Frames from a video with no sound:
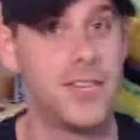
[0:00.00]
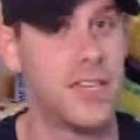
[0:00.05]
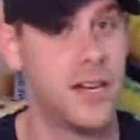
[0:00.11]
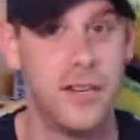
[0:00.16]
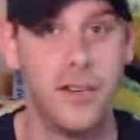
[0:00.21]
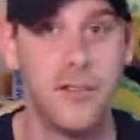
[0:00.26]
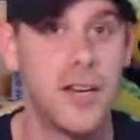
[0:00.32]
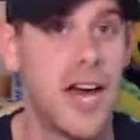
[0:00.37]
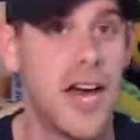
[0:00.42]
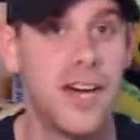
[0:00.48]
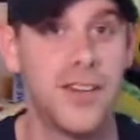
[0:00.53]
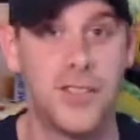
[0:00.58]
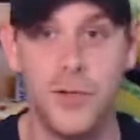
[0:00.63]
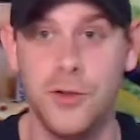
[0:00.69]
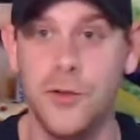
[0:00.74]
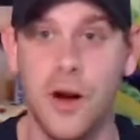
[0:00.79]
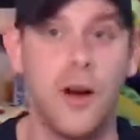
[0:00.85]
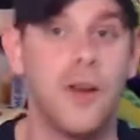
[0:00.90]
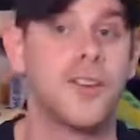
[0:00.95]
tell you
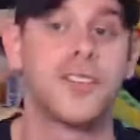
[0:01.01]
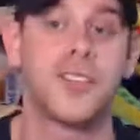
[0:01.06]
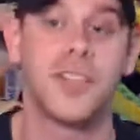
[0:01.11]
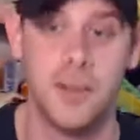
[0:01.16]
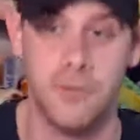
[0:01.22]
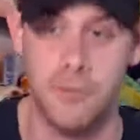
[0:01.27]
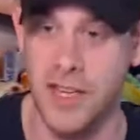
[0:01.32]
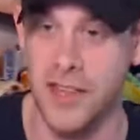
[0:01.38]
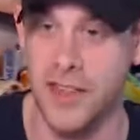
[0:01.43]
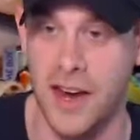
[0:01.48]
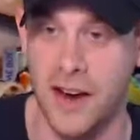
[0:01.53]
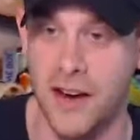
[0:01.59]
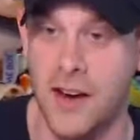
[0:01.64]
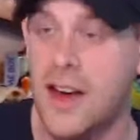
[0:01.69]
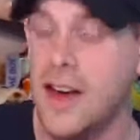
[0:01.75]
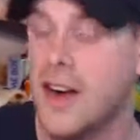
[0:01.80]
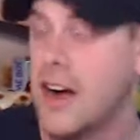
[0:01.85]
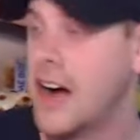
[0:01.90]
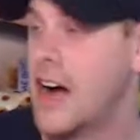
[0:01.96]
guys who all is going to be there
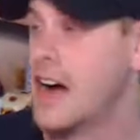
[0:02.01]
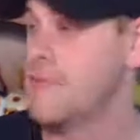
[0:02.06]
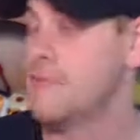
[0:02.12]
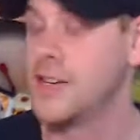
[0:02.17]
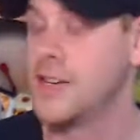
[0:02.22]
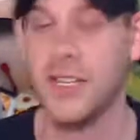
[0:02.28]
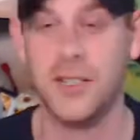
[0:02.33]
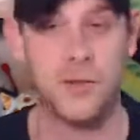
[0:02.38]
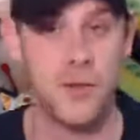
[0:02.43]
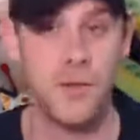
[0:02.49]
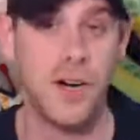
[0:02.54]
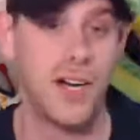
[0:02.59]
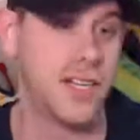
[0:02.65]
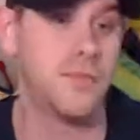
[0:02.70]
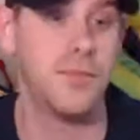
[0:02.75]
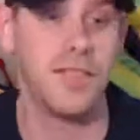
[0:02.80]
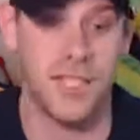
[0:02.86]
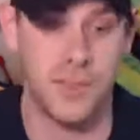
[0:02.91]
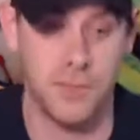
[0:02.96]
because we
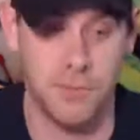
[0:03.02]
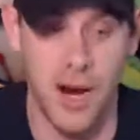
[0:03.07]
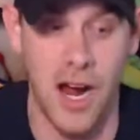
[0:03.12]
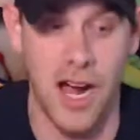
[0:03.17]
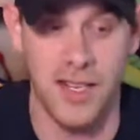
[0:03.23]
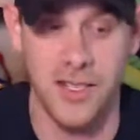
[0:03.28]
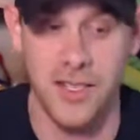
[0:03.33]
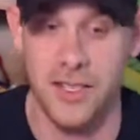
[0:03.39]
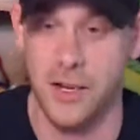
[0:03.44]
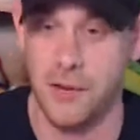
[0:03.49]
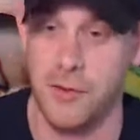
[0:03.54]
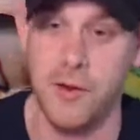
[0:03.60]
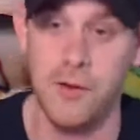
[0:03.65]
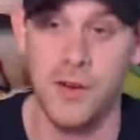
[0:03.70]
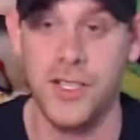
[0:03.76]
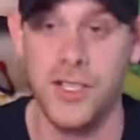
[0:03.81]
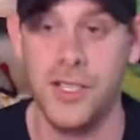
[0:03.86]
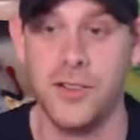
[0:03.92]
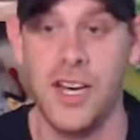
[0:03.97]
want it to be a surprise. You know, we
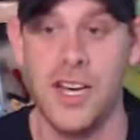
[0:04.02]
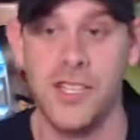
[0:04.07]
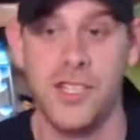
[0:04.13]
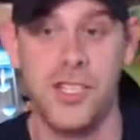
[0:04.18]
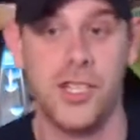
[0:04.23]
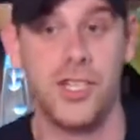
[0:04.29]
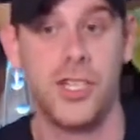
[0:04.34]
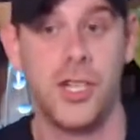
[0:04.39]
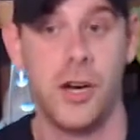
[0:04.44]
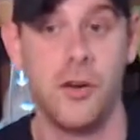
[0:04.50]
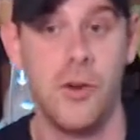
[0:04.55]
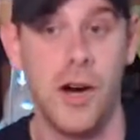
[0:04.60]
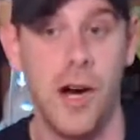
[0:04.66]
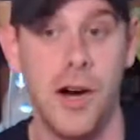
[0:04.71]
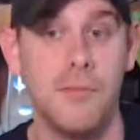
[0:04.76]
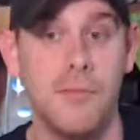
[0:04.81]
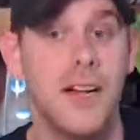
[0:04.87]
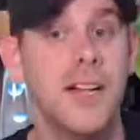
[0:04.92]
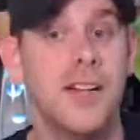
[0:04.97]
want you guys to show
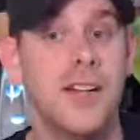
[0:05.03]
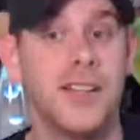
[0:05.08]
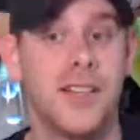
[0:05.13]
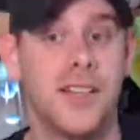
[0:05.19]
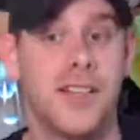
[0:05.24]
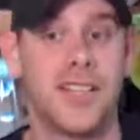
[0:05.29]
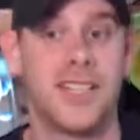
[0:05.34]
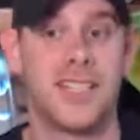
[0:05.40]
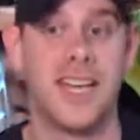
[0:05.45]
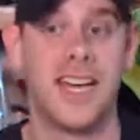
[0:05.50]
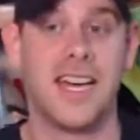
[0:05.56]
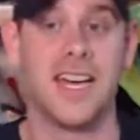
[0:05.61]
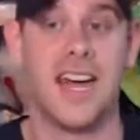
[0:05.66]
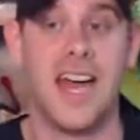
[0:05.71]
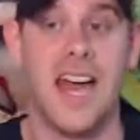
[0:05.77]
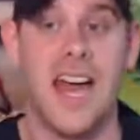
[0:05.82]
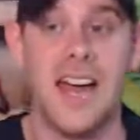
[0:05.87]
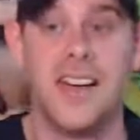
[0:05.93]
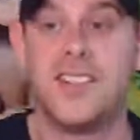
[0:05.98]
up to this
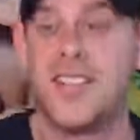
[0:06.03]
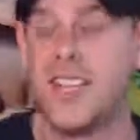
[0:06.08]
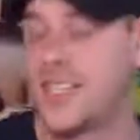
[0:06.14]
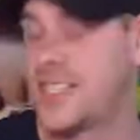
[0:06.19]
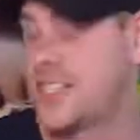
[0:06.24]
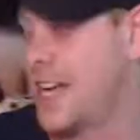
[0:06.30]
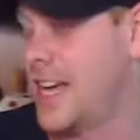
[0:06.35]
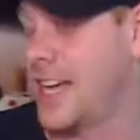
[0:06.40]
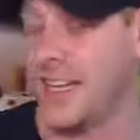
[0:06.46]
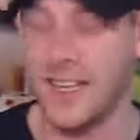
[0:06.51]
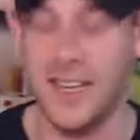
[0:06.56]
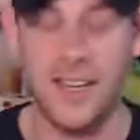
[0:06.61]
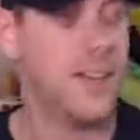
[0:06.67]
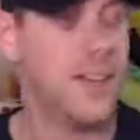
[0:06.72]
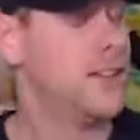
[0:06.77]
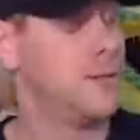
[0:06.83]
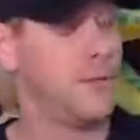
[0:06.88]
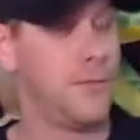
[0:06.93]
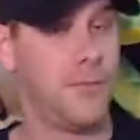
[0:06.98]
thing and just say,
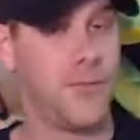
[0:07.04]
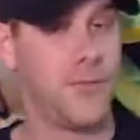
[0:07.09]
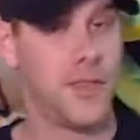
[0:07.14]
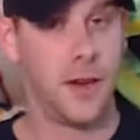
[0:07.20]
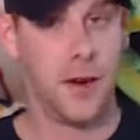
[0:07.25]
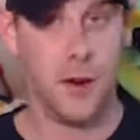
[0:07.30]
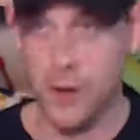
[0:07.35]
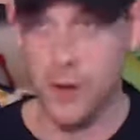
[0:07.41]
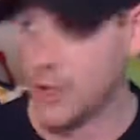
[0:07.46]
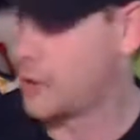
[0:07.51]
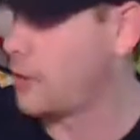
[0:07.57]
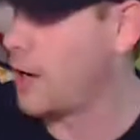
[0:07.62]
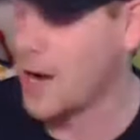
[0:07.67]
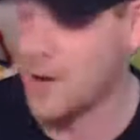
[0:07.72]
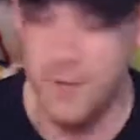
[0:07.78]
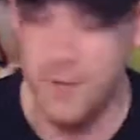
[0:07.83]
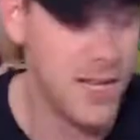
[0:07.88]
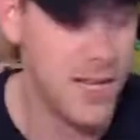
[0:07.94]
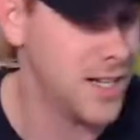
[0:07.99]
holy
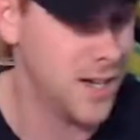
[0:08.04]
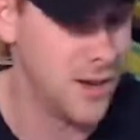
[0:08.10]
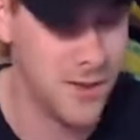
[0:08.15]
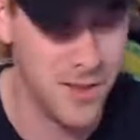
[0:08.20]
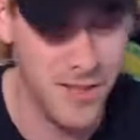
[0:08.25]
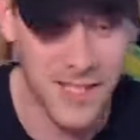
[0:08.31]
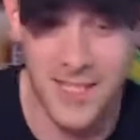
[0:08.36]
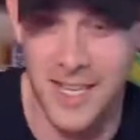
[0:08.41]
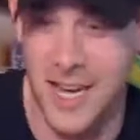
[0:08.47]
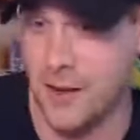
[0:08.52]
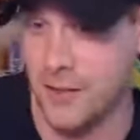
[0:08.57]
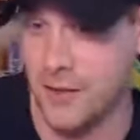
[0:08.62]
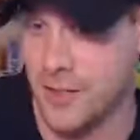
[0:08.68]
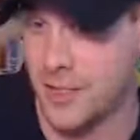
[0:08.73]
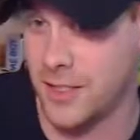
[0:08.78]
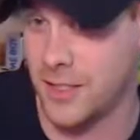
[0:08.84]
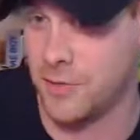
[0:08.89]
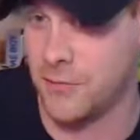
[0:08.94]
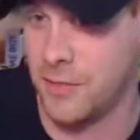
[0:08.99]
crap, I didn't know this guy
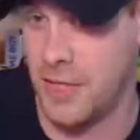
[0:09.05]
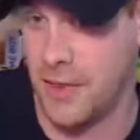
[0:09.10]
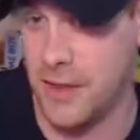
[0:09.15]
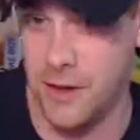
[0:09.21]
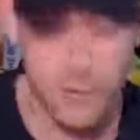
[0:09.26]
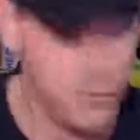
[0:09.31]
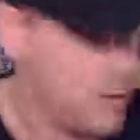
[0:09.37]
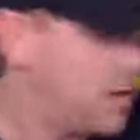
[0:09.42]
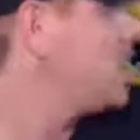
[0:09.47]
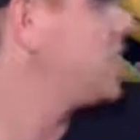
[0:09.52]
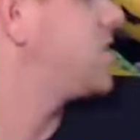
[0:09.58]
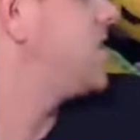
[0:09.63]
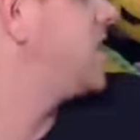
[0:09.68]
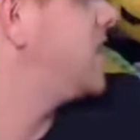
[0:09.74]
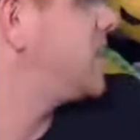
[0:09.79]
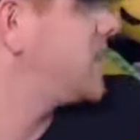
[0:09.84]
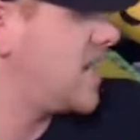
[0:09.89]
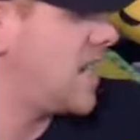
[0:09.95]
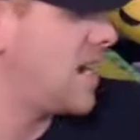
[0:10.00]
was going to be there. What?
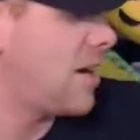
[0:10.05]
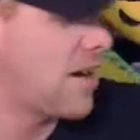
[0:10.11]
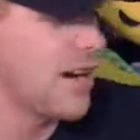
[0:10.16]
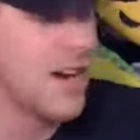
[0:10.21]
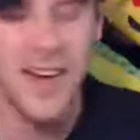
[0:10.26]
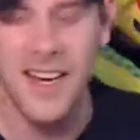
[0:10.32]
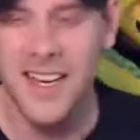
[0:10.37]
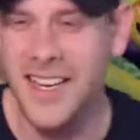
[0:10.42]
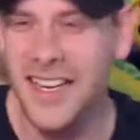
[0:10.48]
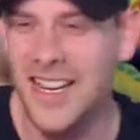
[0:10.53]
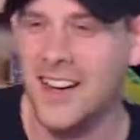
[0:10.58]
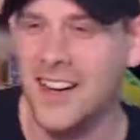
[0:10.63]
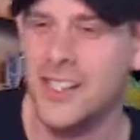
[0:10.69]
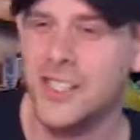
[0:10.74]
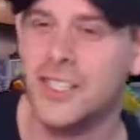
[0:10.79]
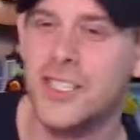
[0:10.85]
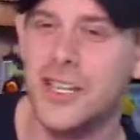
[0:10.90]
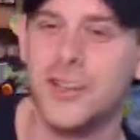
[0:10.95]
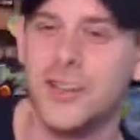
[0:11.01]
She's there? You
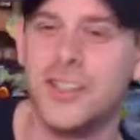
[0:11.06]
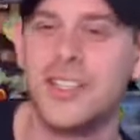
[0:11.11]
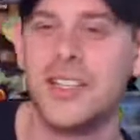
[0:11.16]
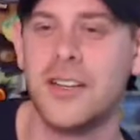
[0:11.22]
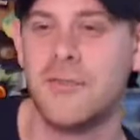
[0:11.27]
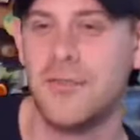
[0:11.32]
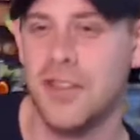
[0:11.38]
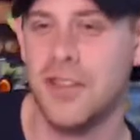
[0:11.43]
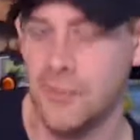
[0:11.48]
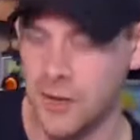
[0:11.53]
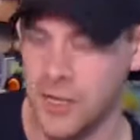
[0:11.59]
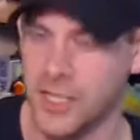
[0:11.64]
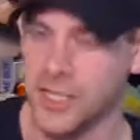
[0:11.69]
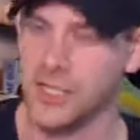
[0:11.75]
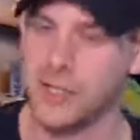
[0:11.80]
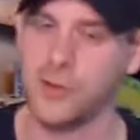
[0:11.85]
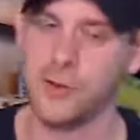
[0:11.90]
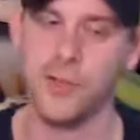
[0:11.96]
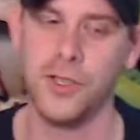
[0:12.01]
know, so it's going to be
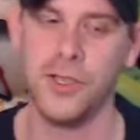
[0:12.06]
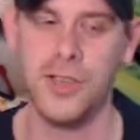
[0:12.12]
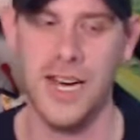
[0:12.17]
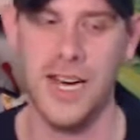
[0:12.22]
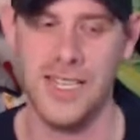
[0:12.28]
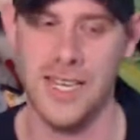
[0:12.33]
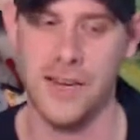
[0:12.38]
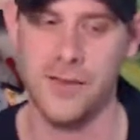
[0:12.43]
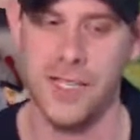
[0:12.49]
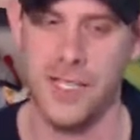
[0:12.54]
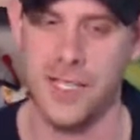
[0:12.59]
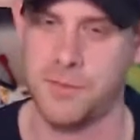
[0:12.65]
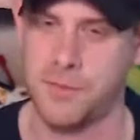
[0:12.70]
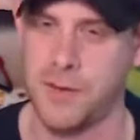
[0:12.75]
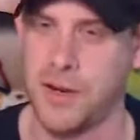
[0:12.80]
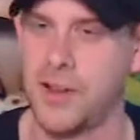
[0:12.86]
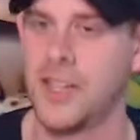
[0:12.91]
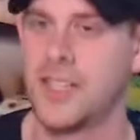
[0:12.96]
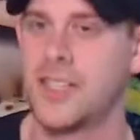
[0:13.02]
really cool. You guys have the
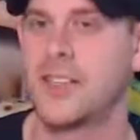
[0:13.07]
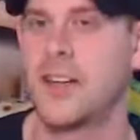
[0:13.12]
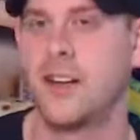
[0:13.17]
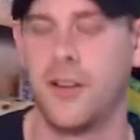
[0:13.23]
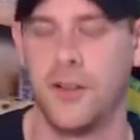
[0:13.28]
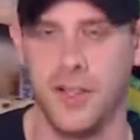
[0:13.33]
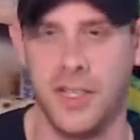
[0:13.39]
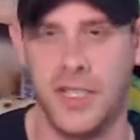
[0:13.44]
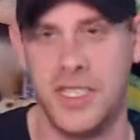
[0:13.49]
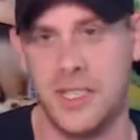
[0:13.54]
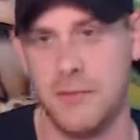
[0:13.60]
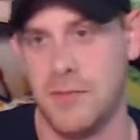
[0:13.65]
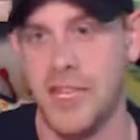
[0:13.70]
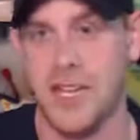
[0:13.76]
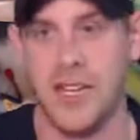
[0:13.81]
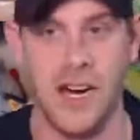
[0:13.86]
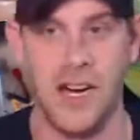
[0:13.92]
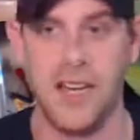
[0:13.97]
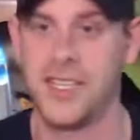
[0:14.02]
experience not only to
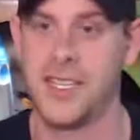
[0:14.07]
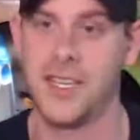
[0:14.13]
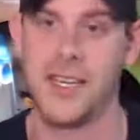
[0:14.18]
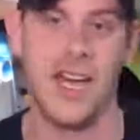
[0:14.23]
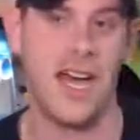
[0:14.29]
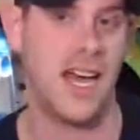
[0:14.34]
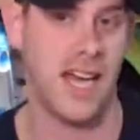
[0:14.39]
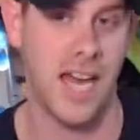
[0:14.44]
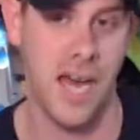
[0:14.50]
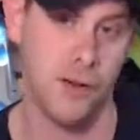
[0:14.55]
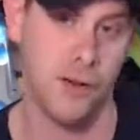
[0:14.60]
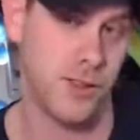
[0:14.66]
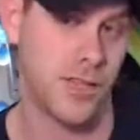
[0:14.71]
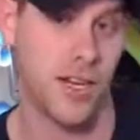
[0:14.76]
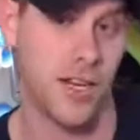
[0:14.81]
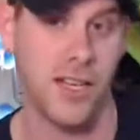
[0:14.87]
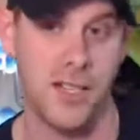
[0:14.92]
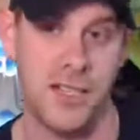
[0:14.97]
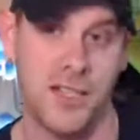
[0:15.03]
meet us and to hang out
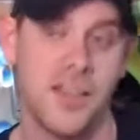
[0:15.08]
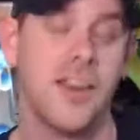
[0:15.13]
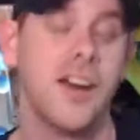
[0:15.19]
with us,